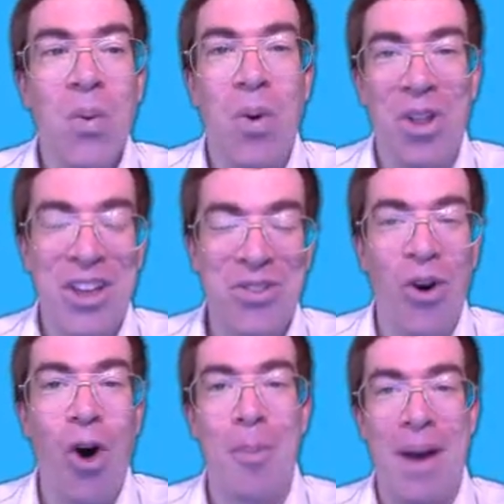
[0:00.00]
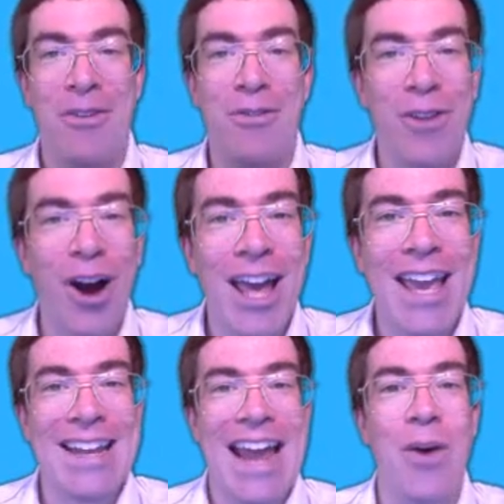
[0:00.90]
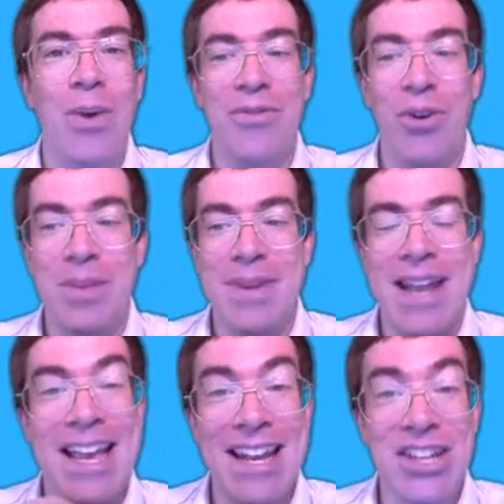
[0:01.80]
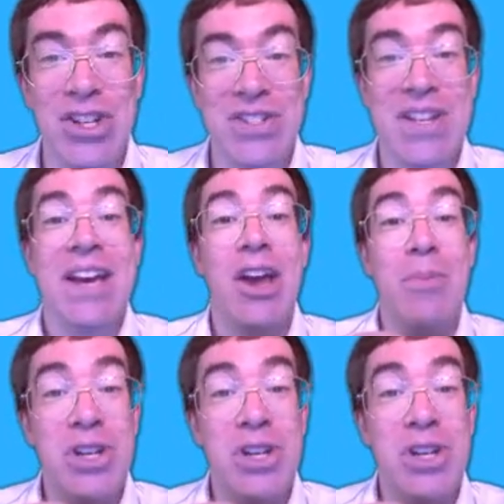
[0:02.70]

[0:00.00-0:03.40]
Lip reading: what they thought about flying and how we avoided mid-air collisions,